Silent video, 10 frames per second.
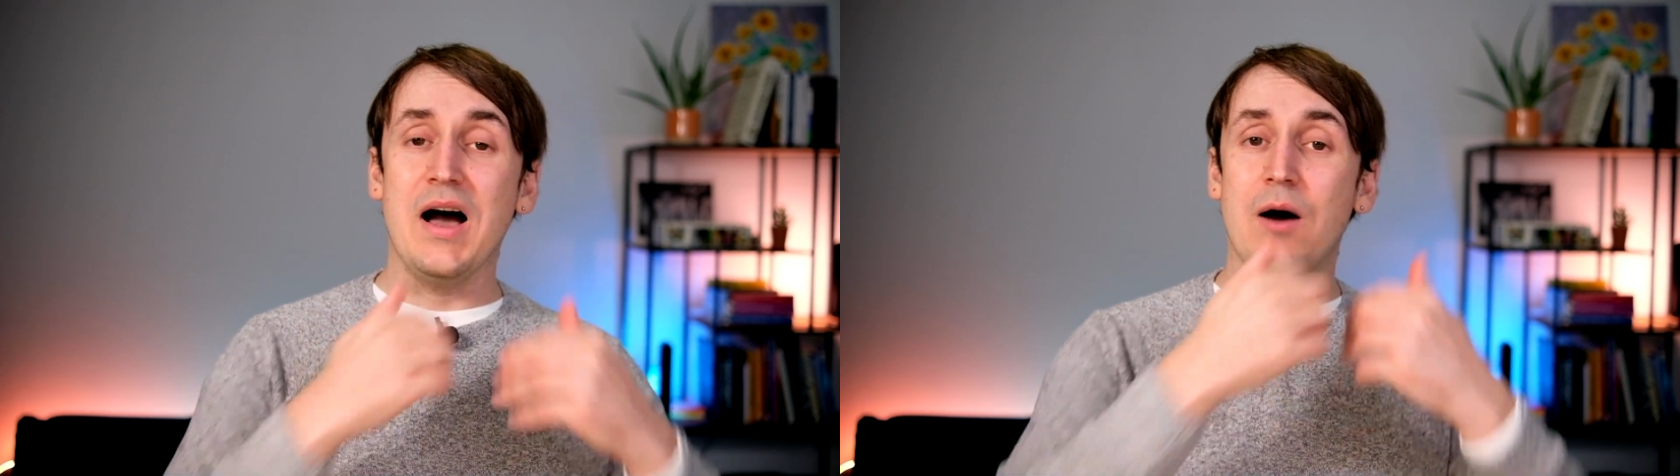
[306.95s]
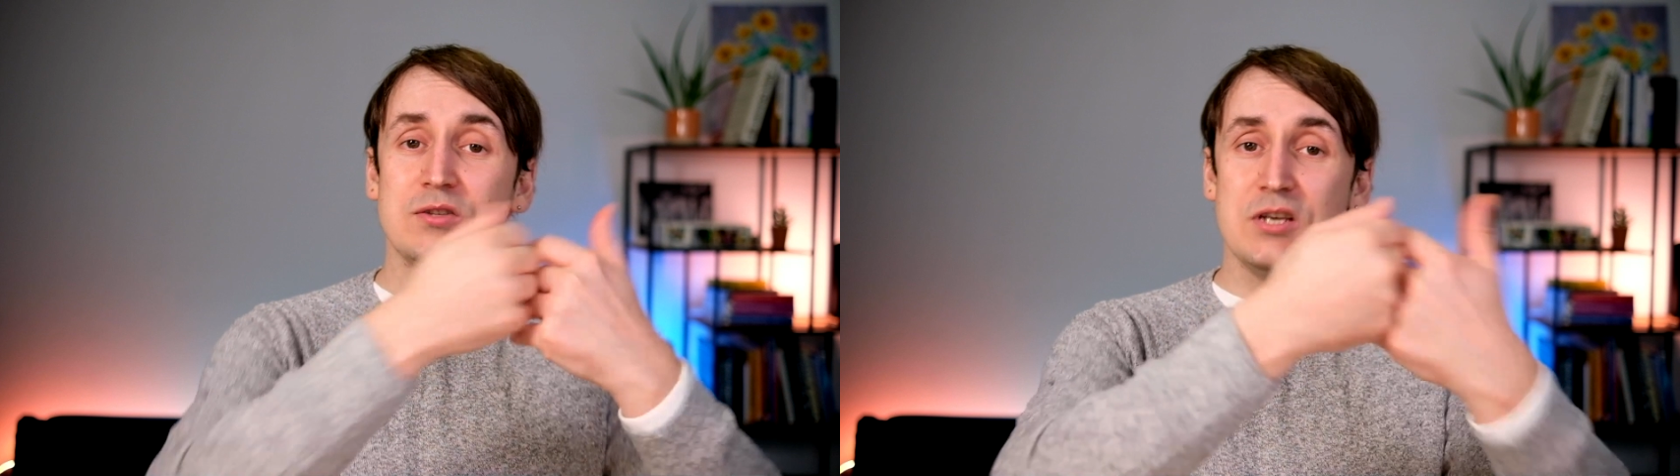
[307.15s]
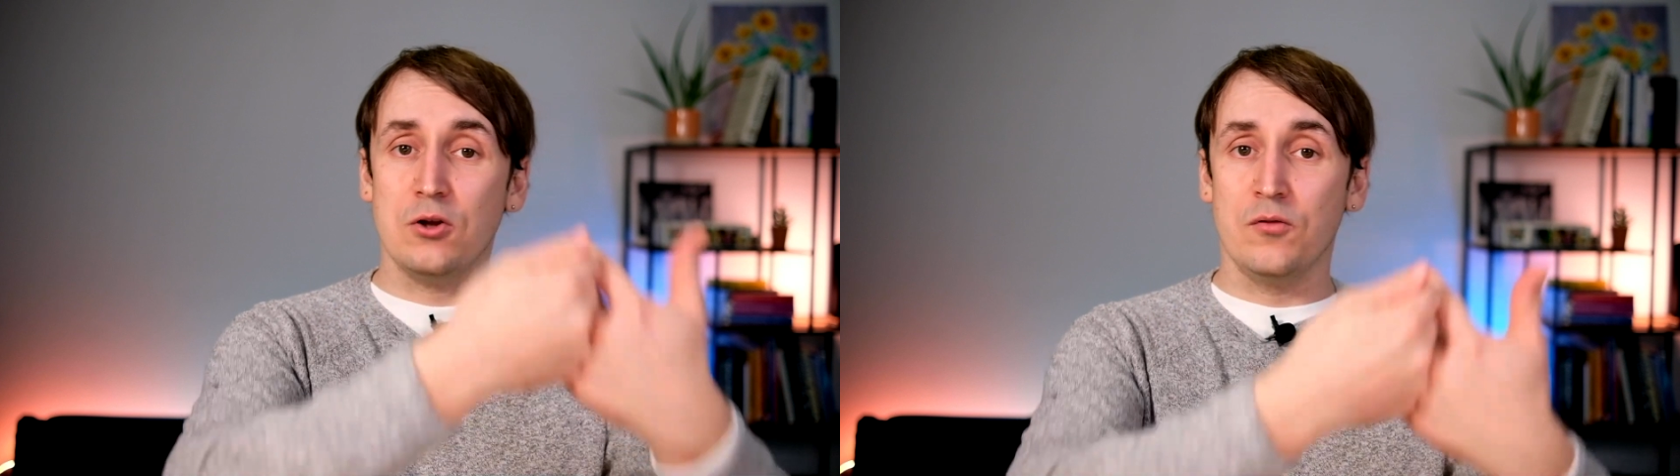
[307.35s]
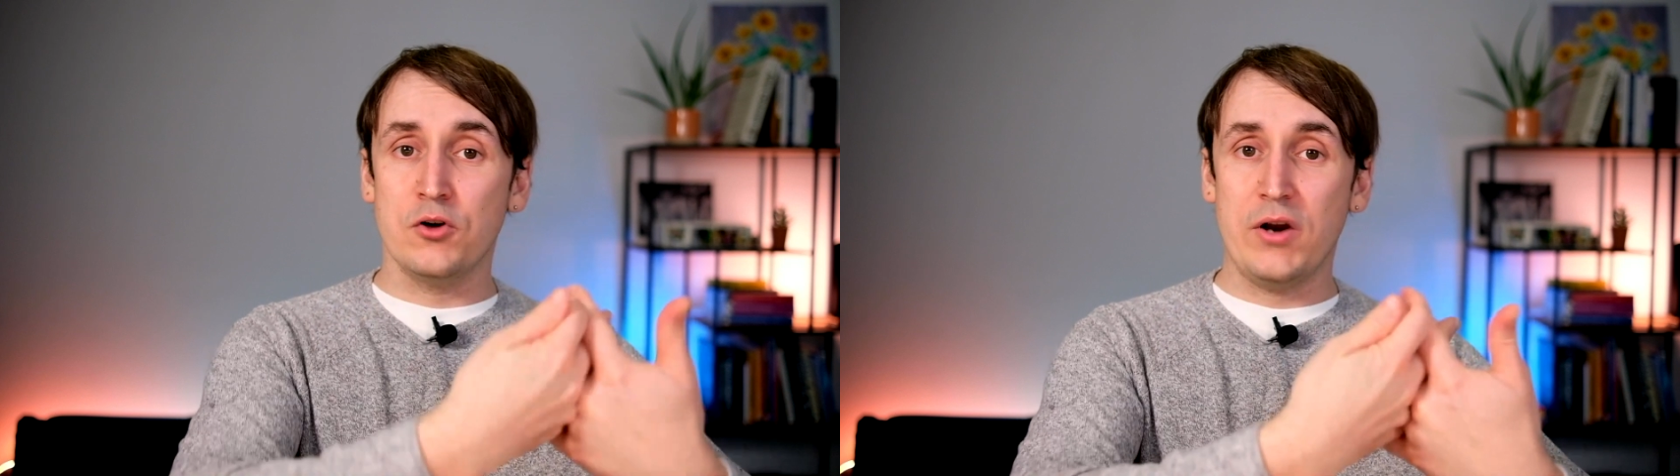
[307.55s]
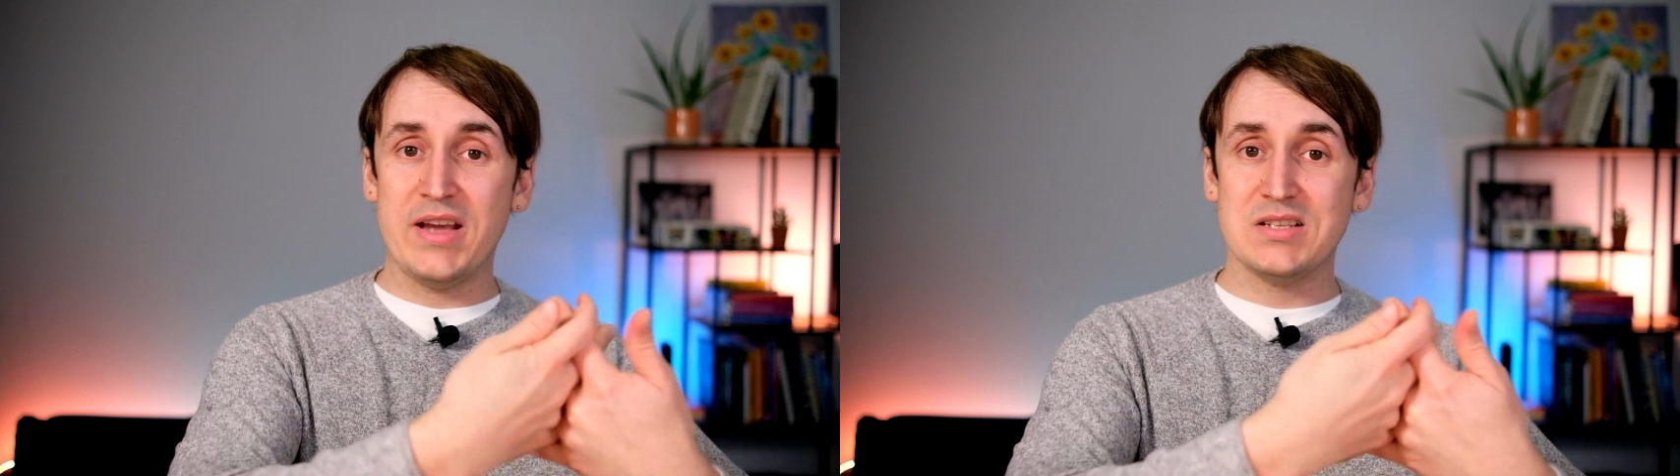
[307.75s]
outside of
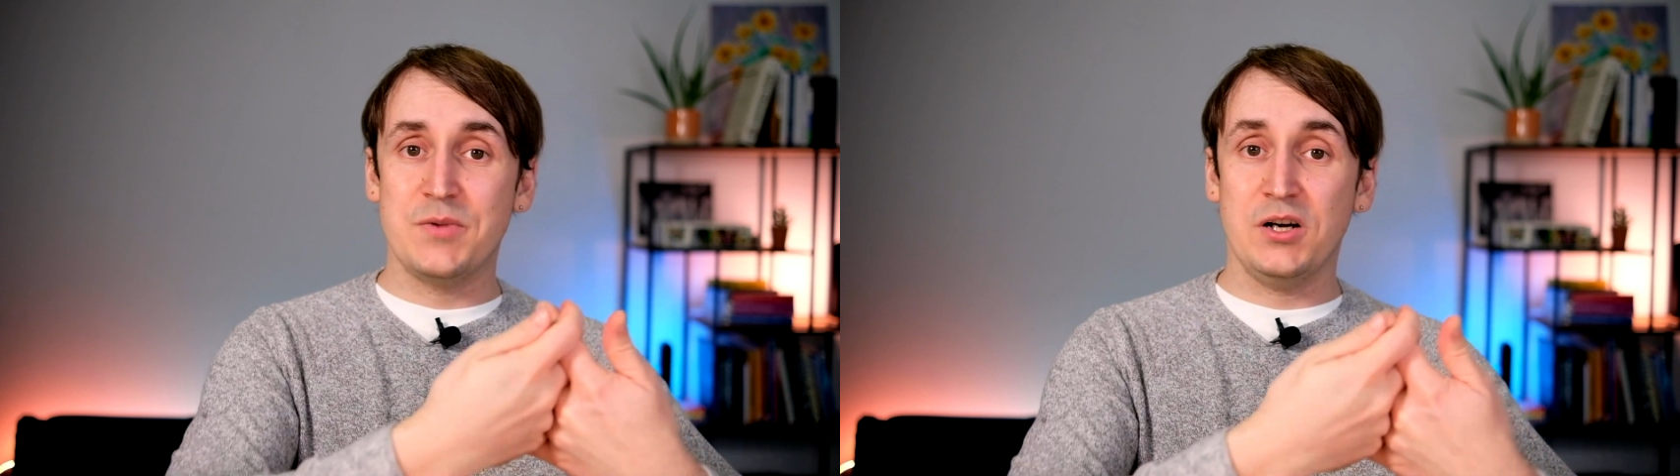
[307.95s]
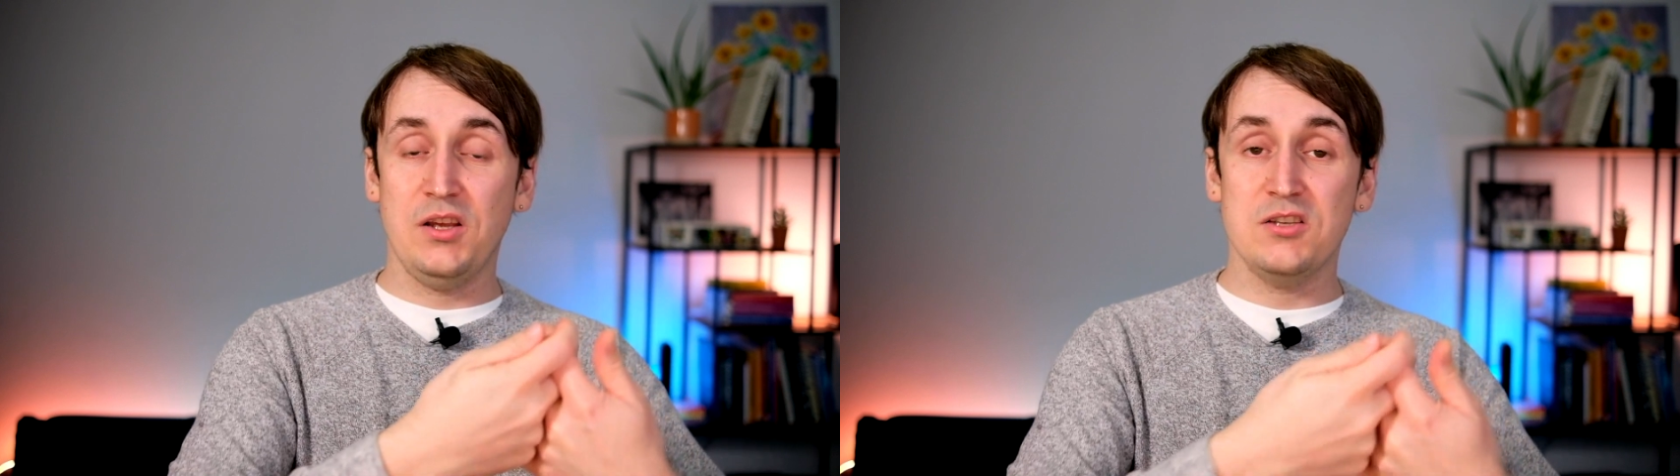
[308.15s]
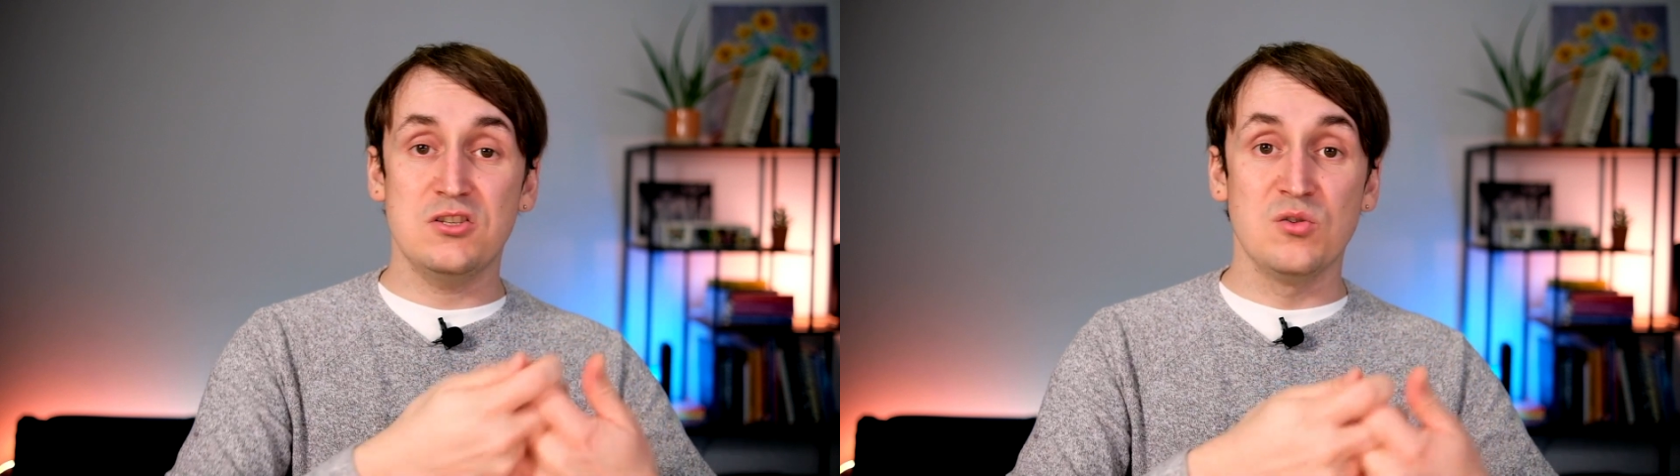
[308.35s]
your expertise.